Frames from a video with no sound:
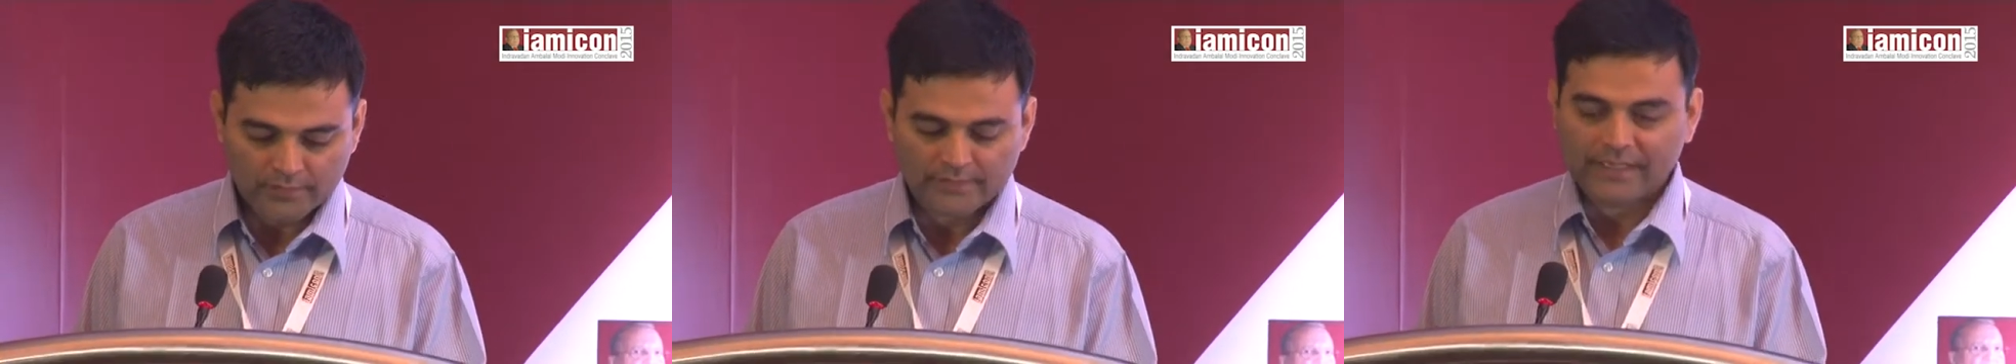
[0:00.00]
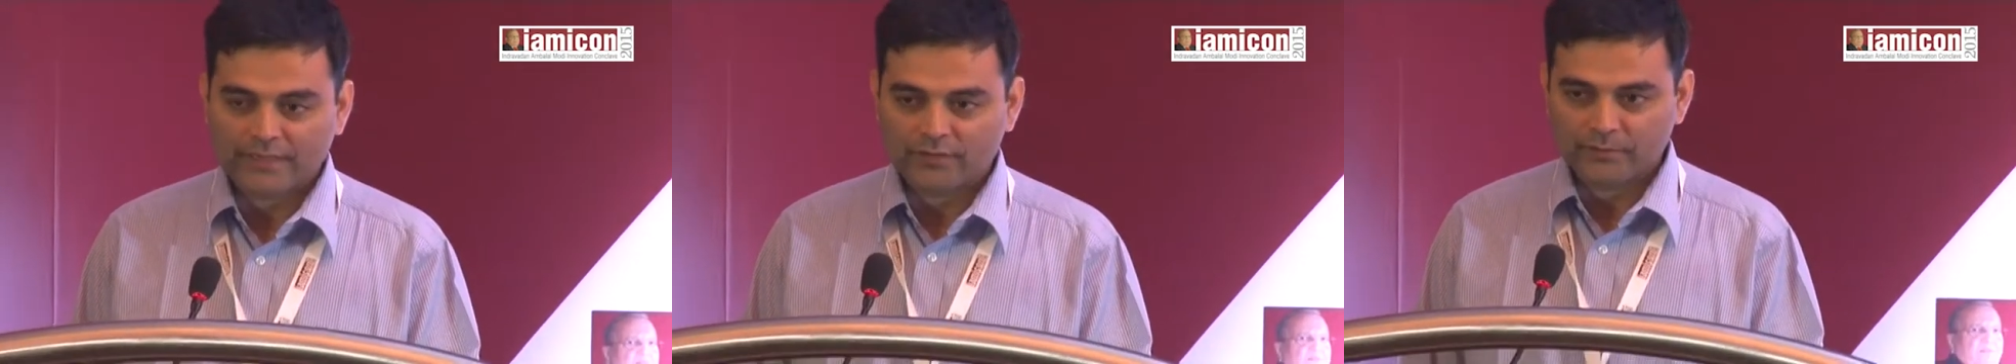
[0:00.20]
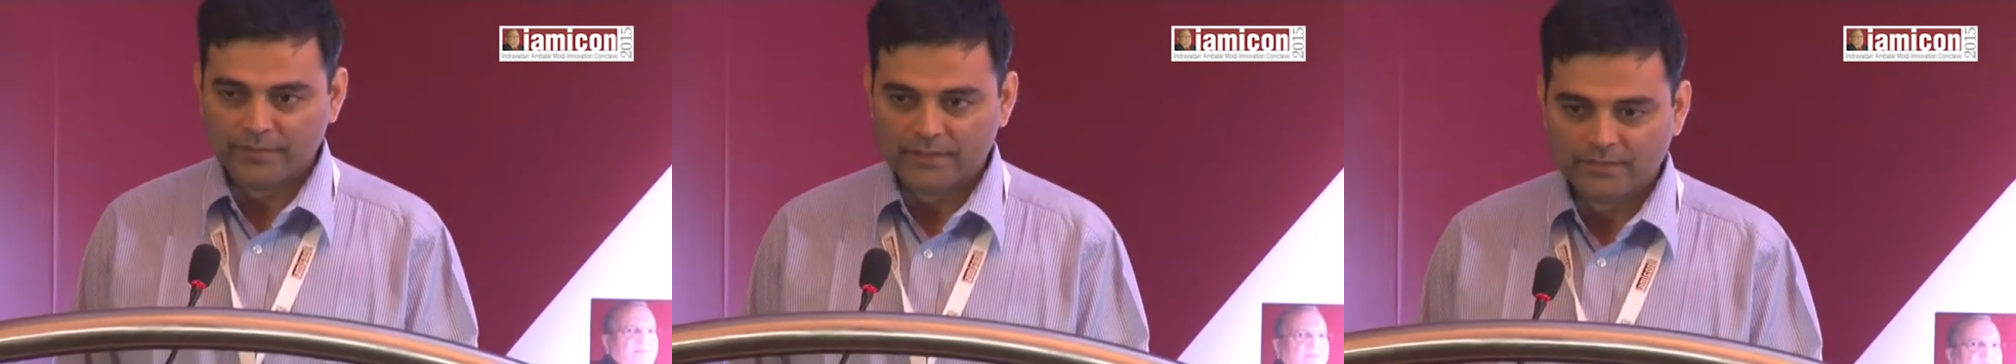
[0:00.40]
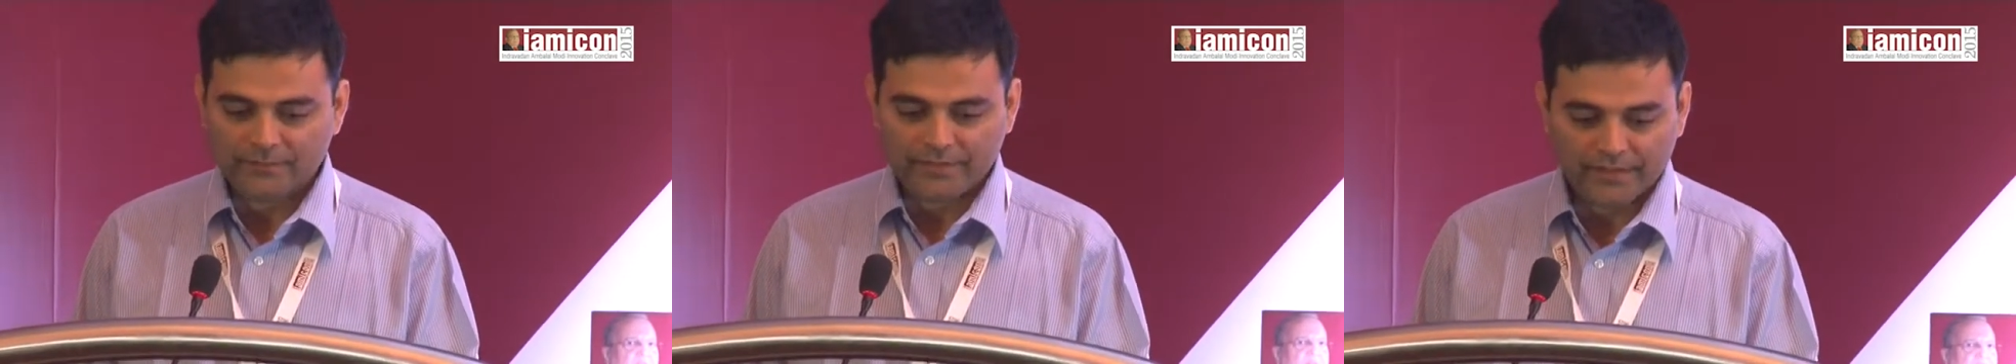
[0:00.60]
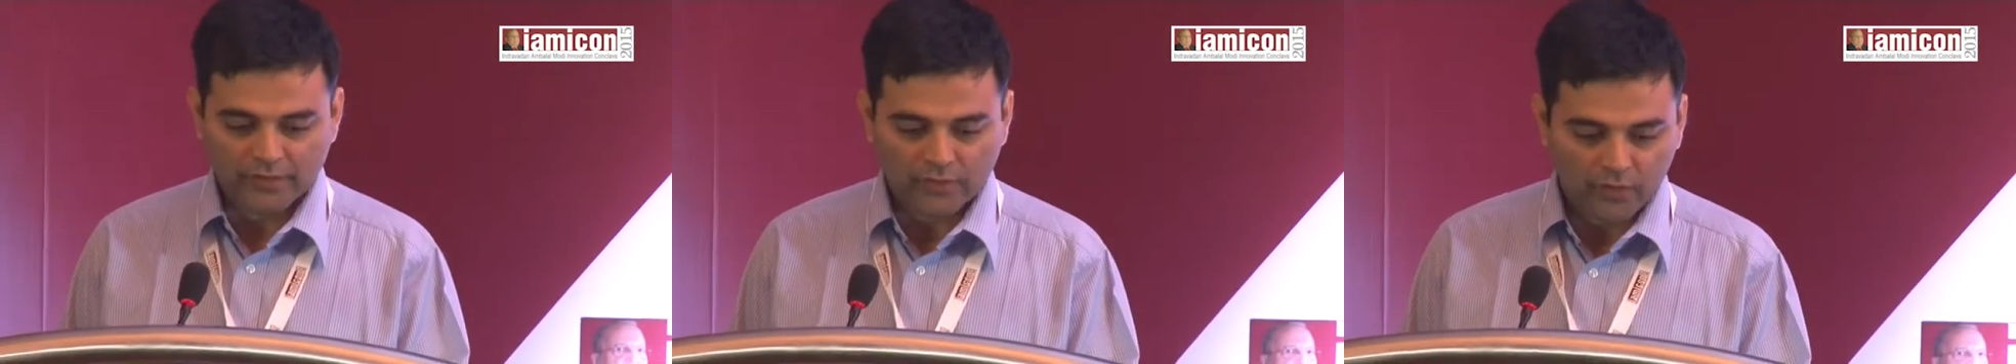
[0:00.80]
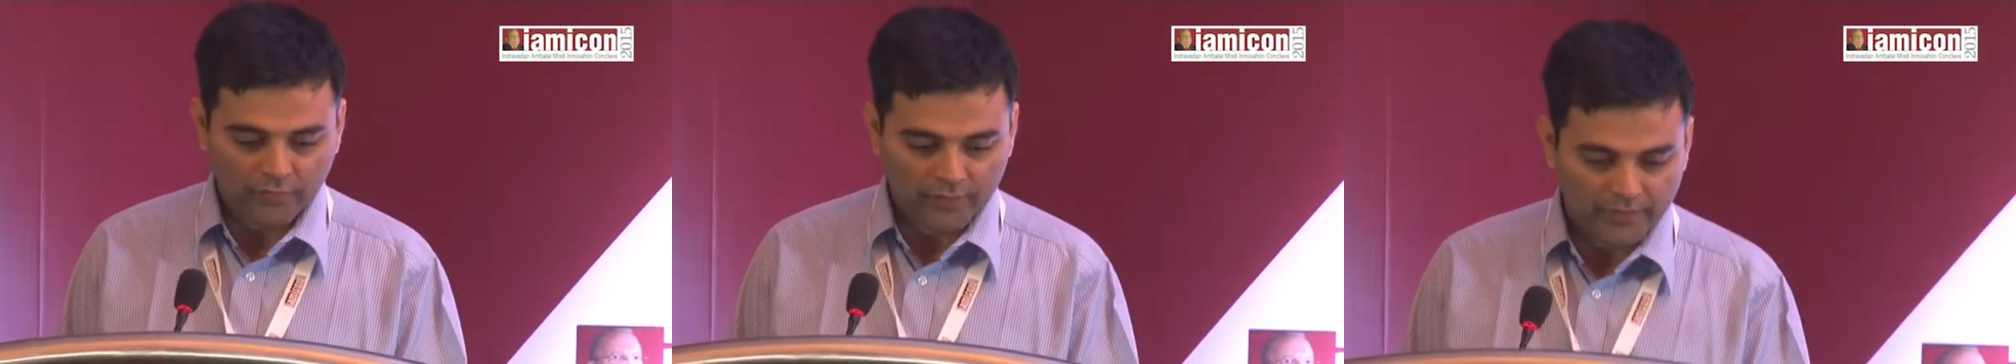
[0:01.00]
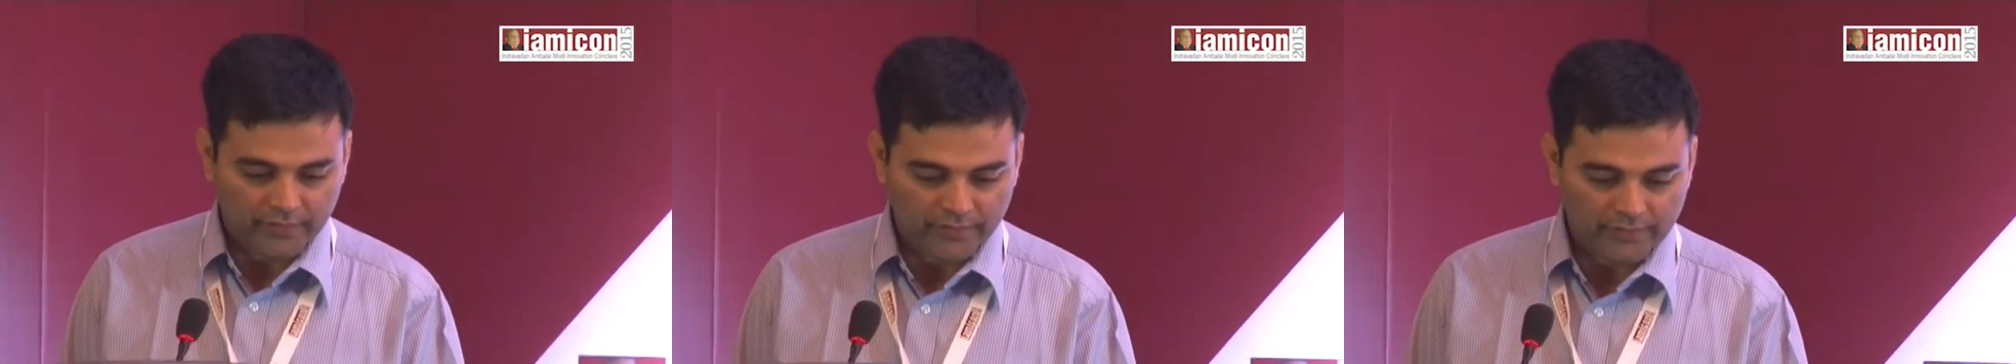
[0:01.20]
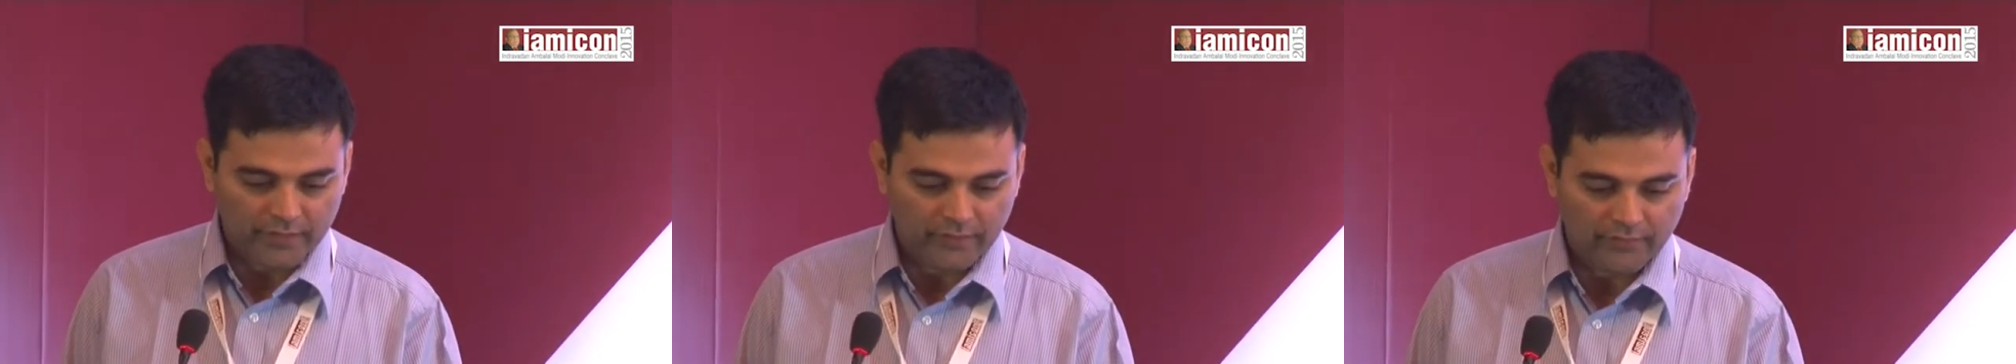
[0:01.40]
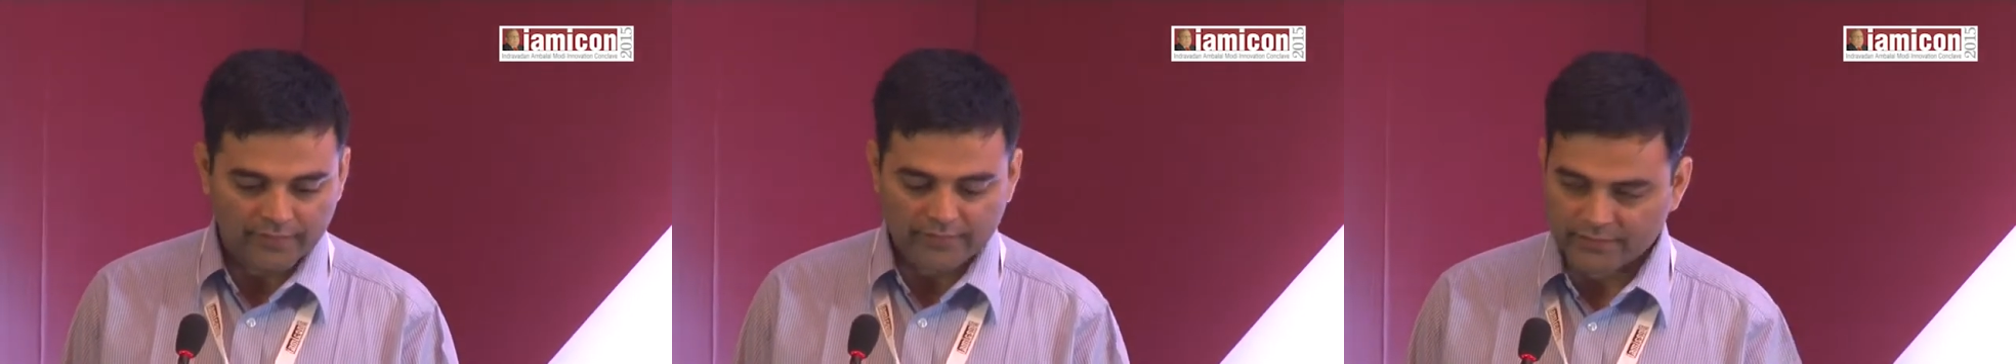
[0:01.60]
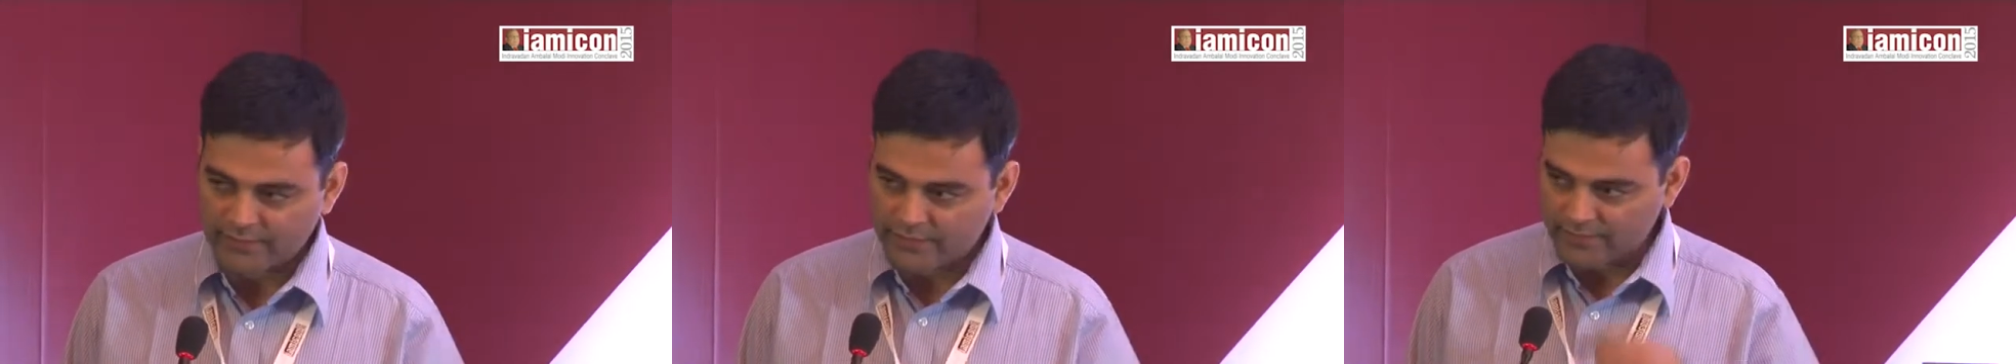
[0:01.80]
this has to be something novel
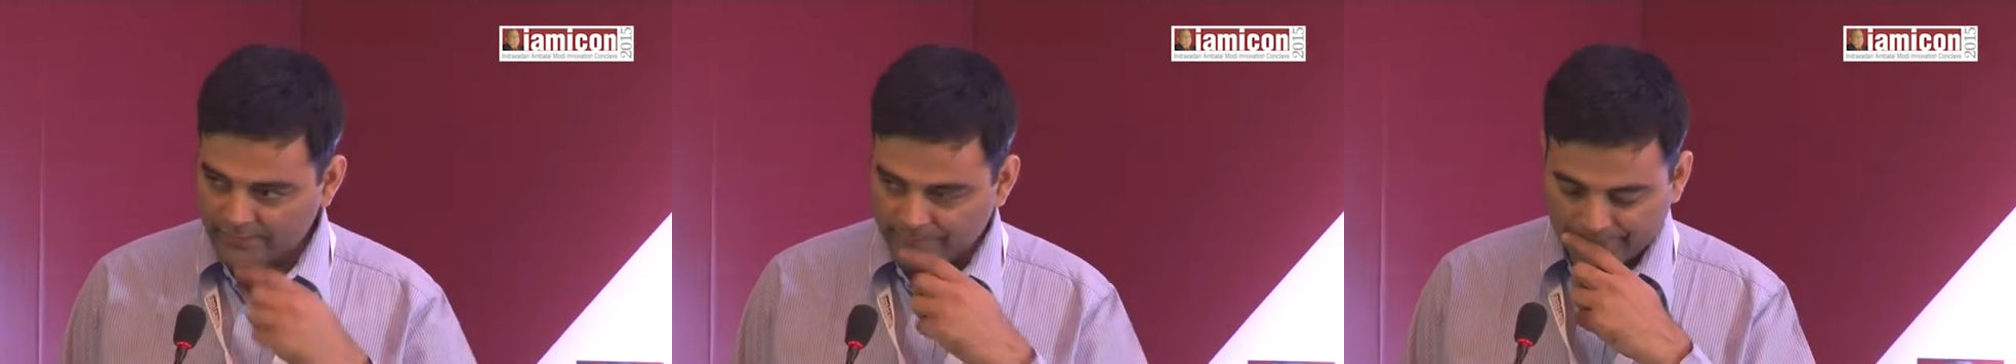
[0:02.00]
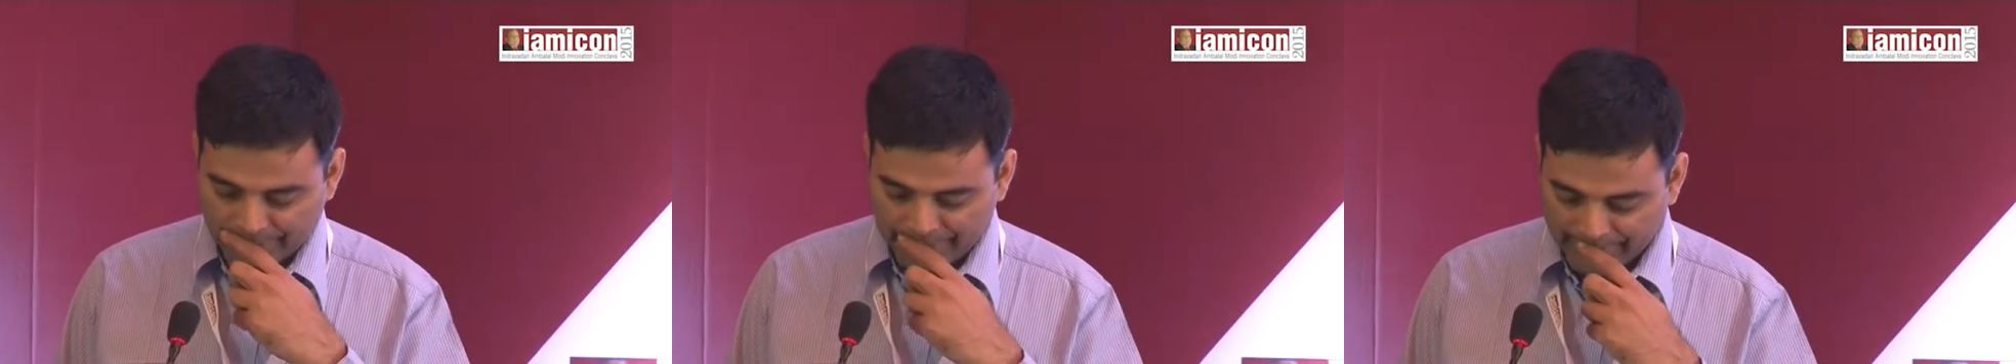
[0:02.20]
delivery system,